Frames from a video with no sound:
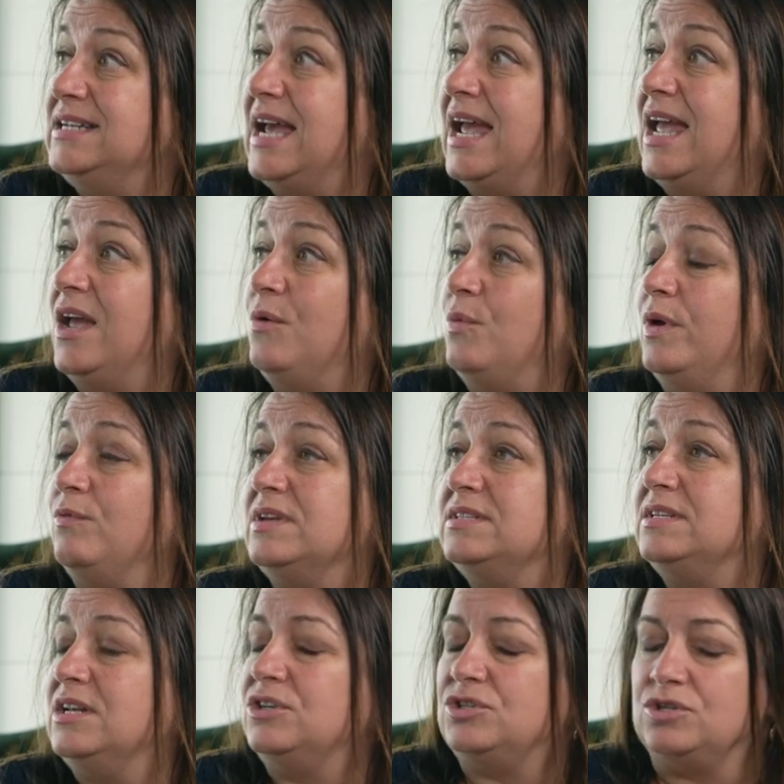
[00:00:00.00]
day when
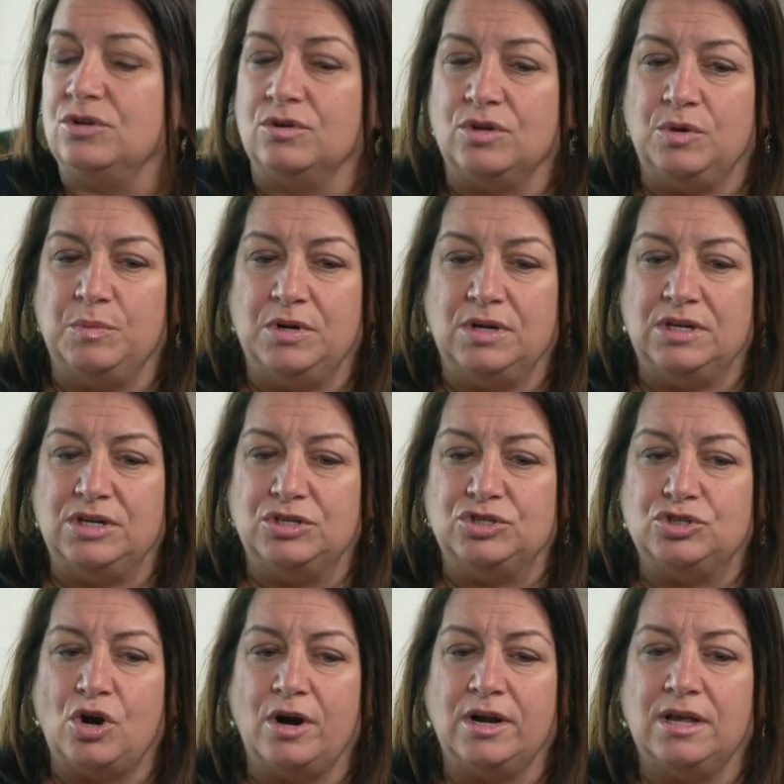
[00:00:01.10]
residential communities
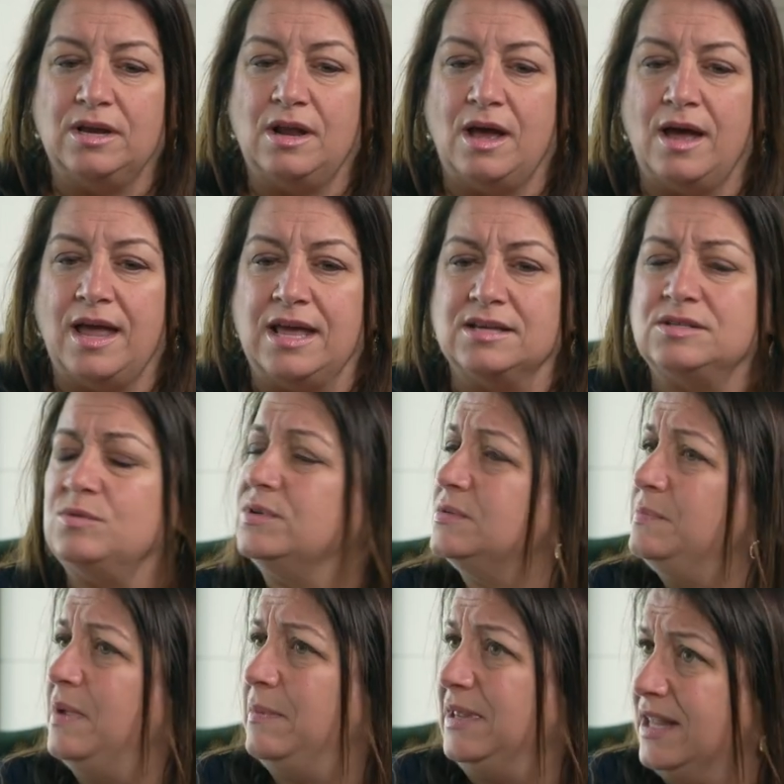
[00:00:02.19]
started, I guess it was
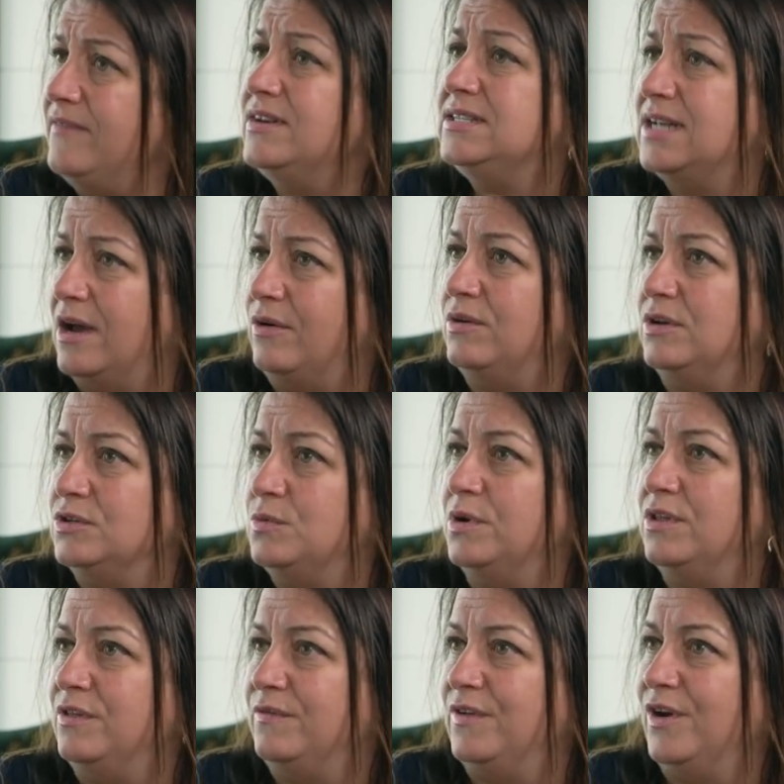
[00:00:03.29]
maybe Levittown is
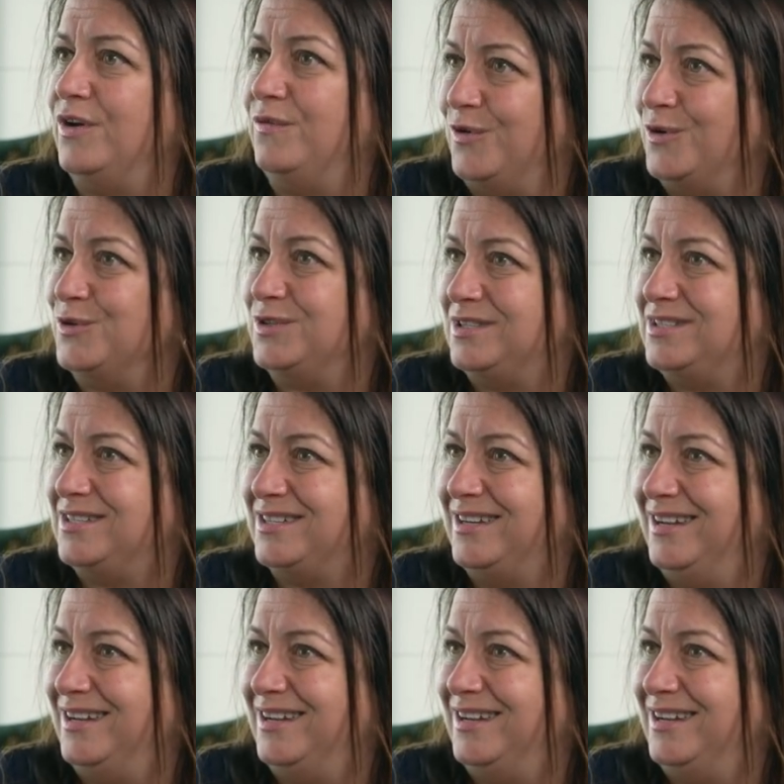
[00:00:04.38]
one of the very first